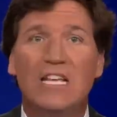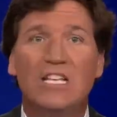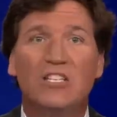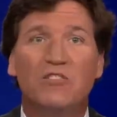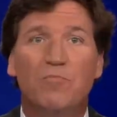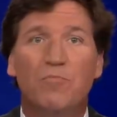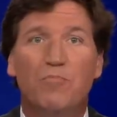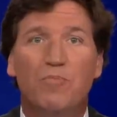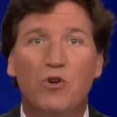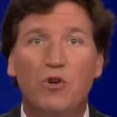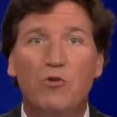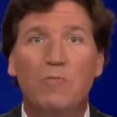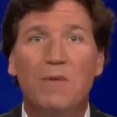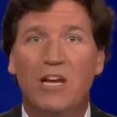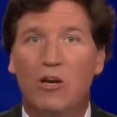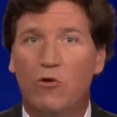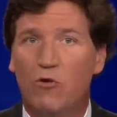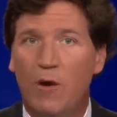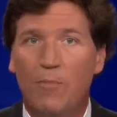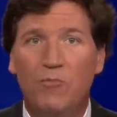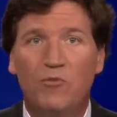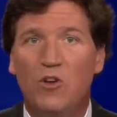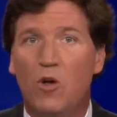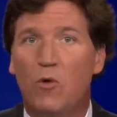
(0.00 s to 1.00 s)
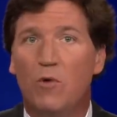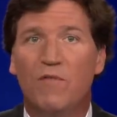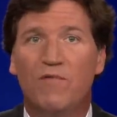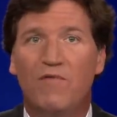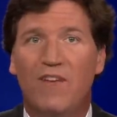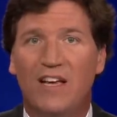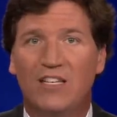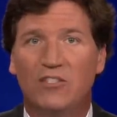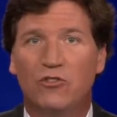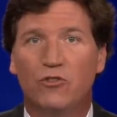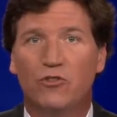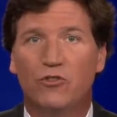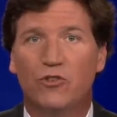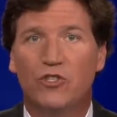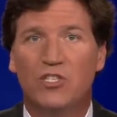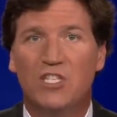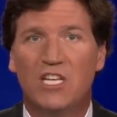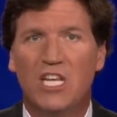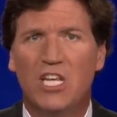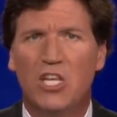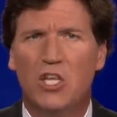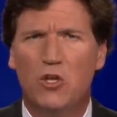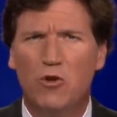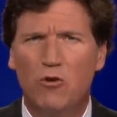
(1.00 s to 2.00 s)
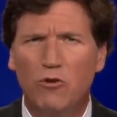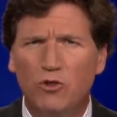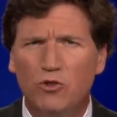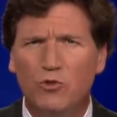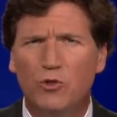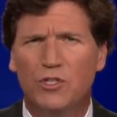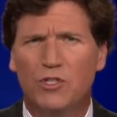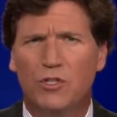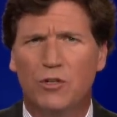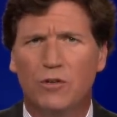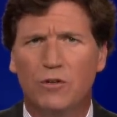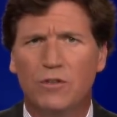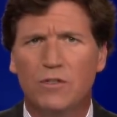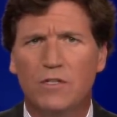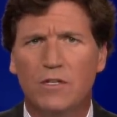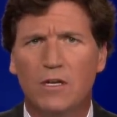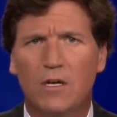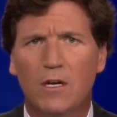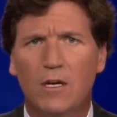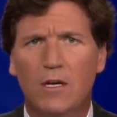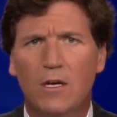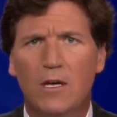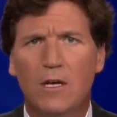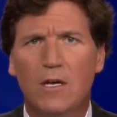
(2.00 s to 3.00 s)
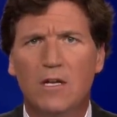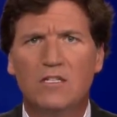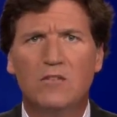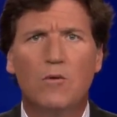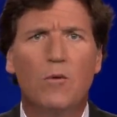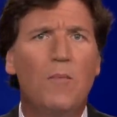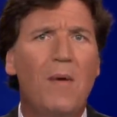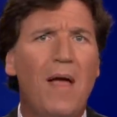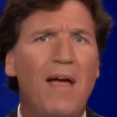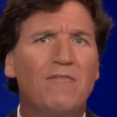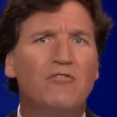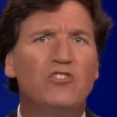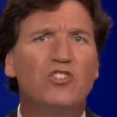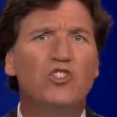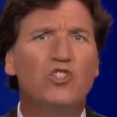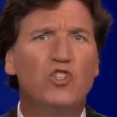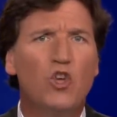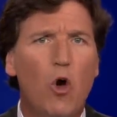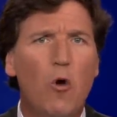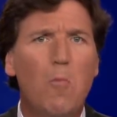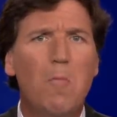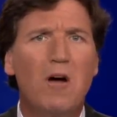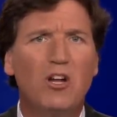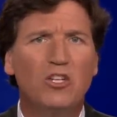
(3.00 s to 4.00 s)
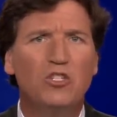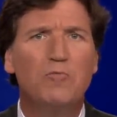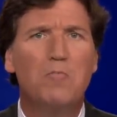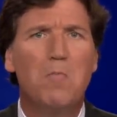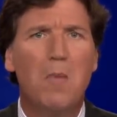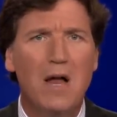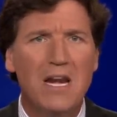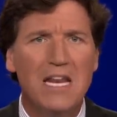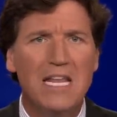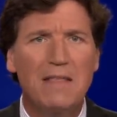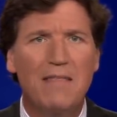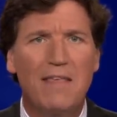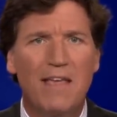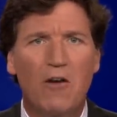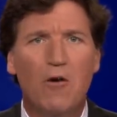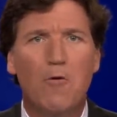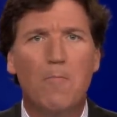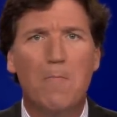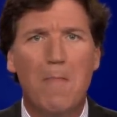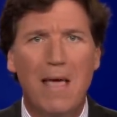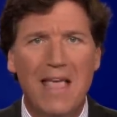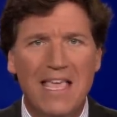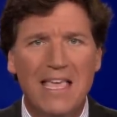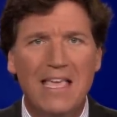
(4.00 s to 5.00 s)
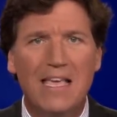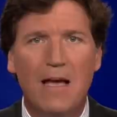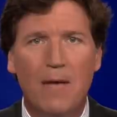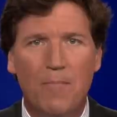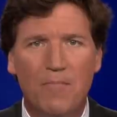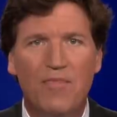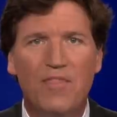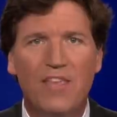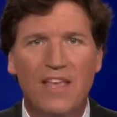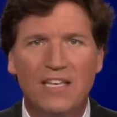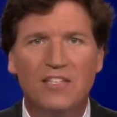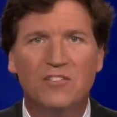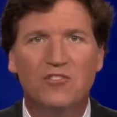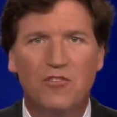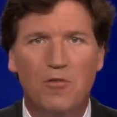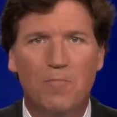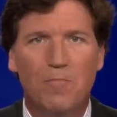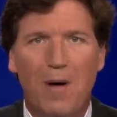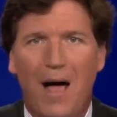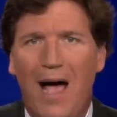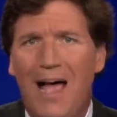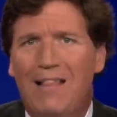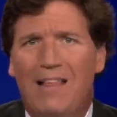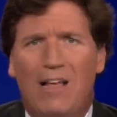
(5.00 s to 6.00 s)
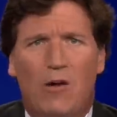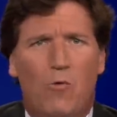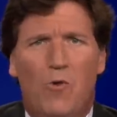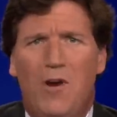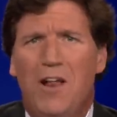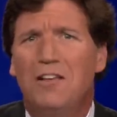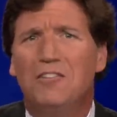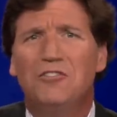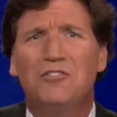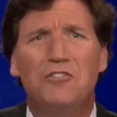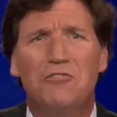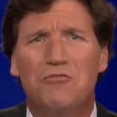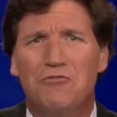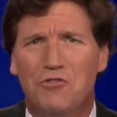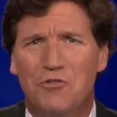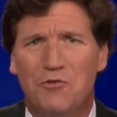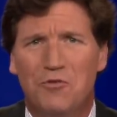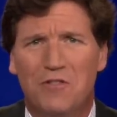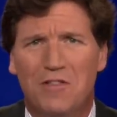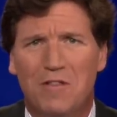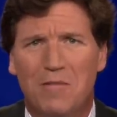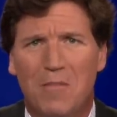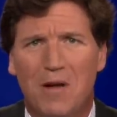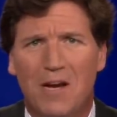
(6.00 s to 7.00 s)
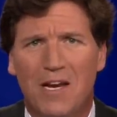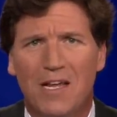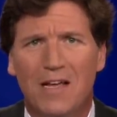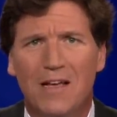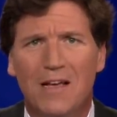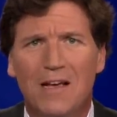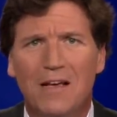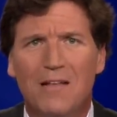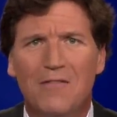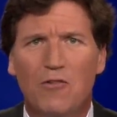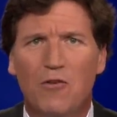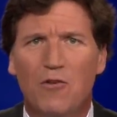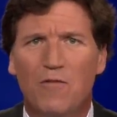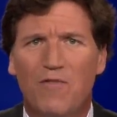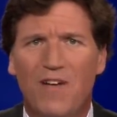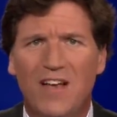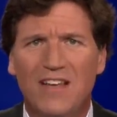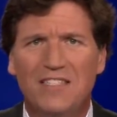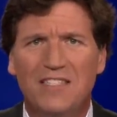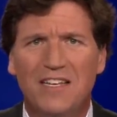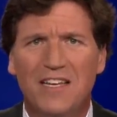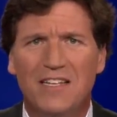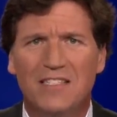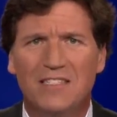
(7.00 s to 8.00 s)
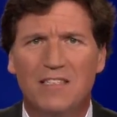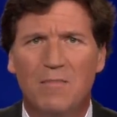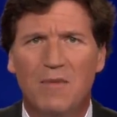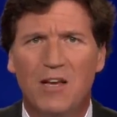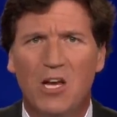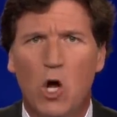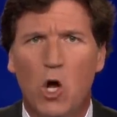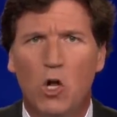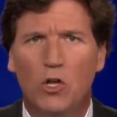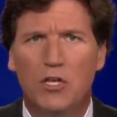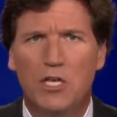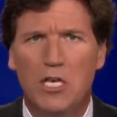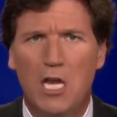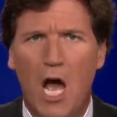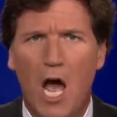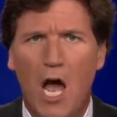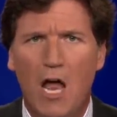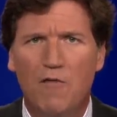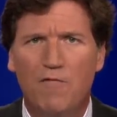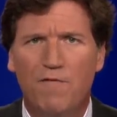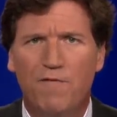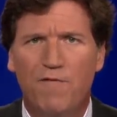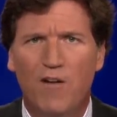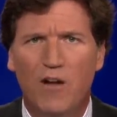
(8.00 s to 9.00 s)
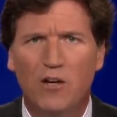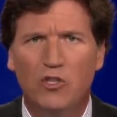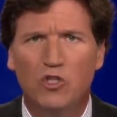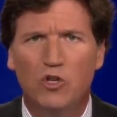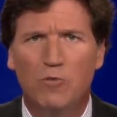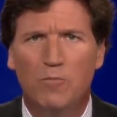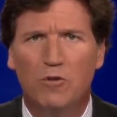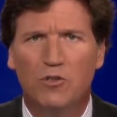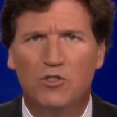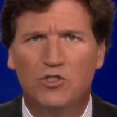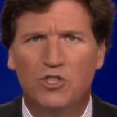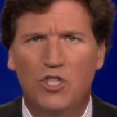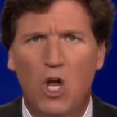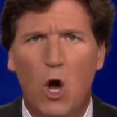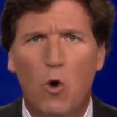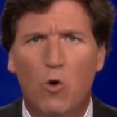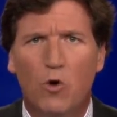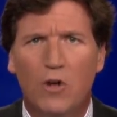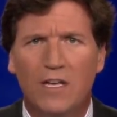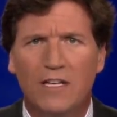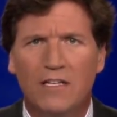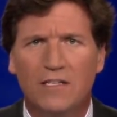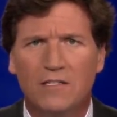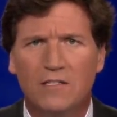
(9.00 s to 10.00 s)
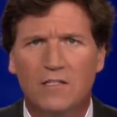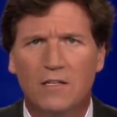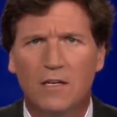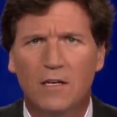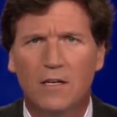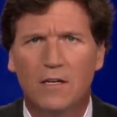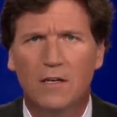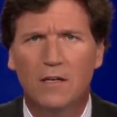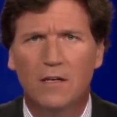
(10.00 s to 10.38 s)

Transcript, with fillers: is booming. Crypto investors are seeing huge returns. Some of them have so much money they are making up things to buy. Like, what else do you do with the money? They're investing in something called non fungible tokens,